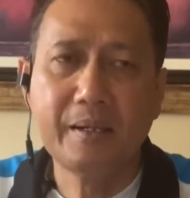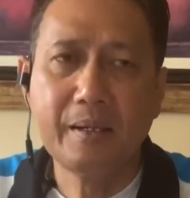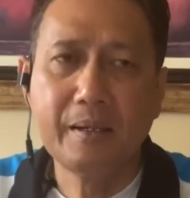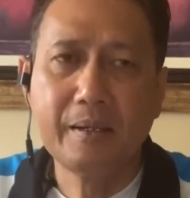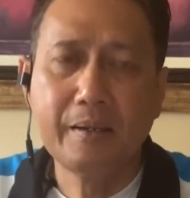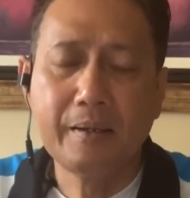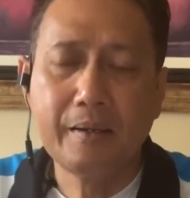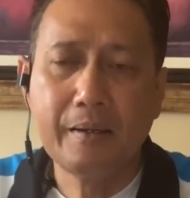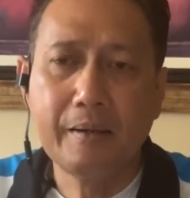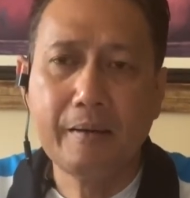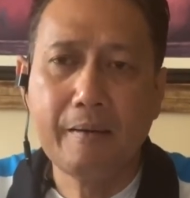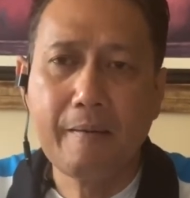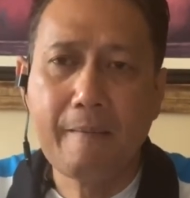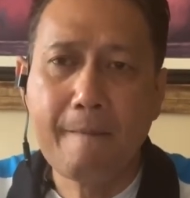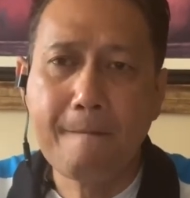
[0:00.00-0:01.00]

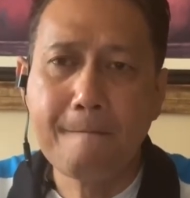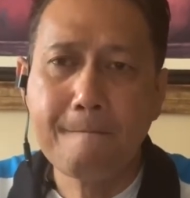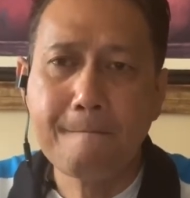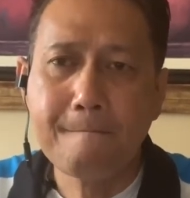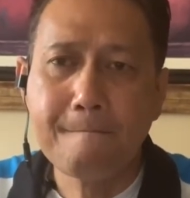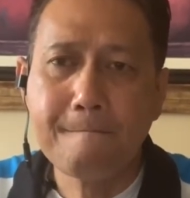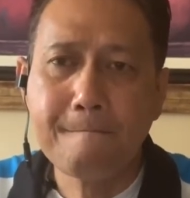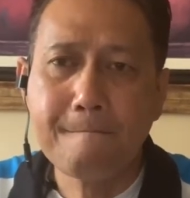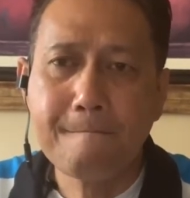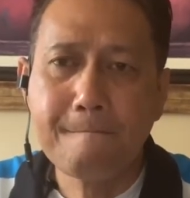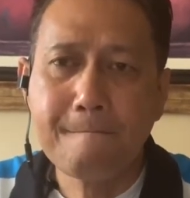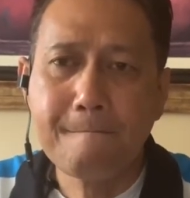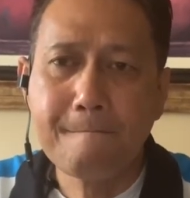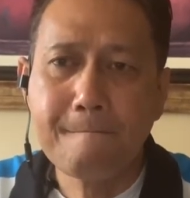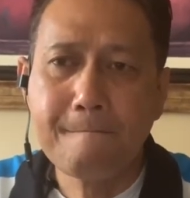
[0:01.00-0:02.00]

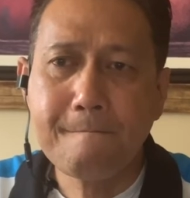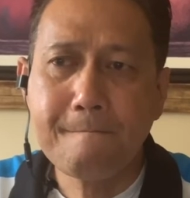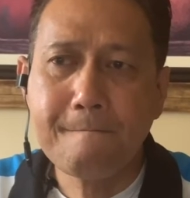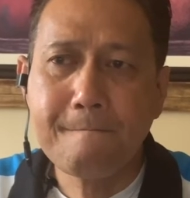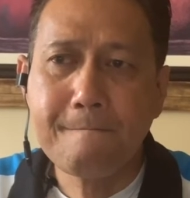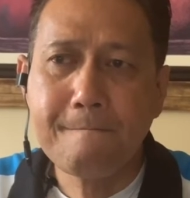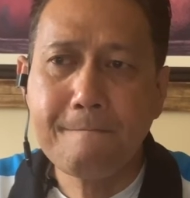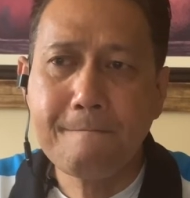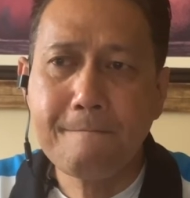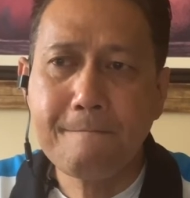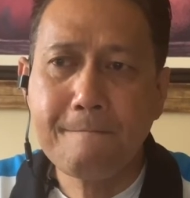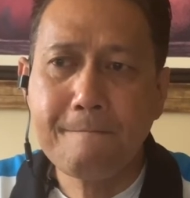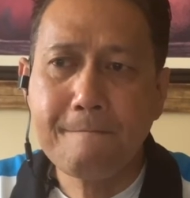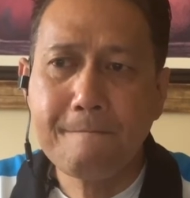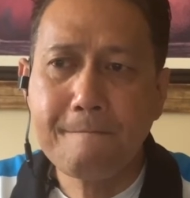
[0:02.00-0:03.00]
(no one is talking)